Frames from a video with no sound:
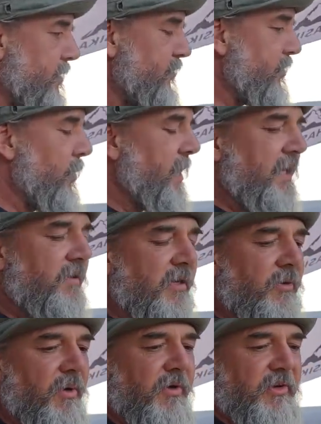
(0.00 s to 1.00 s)
So what I
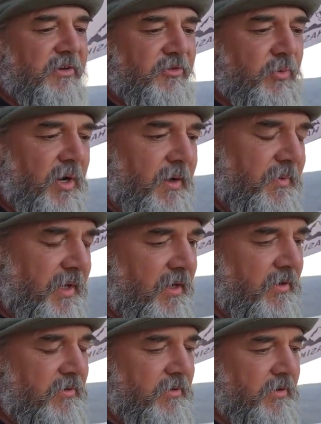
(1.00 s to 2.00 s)
did was I swapped
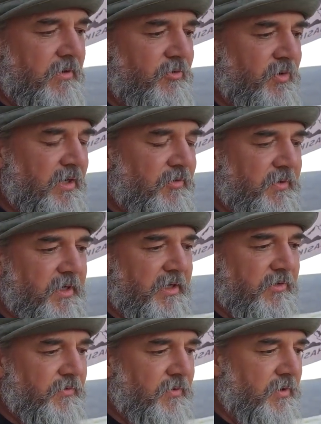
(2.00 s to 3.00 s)
out the transfer
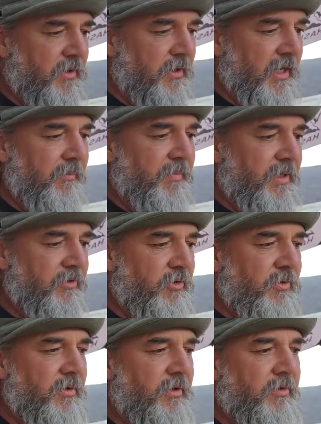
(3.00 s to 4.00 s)
case for
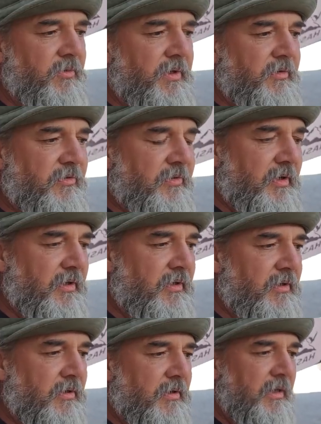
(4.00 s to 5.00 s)

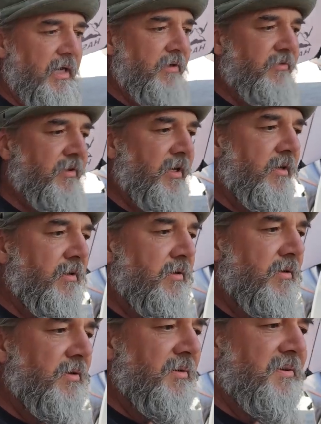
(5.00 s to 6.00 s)
MP233C. Oh,
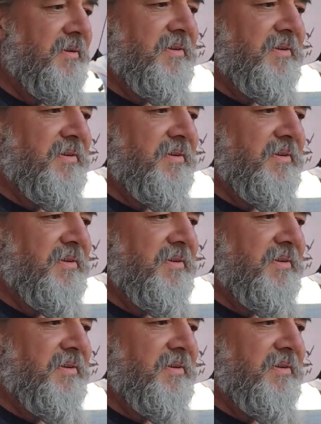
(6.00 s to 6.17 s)
MP233C.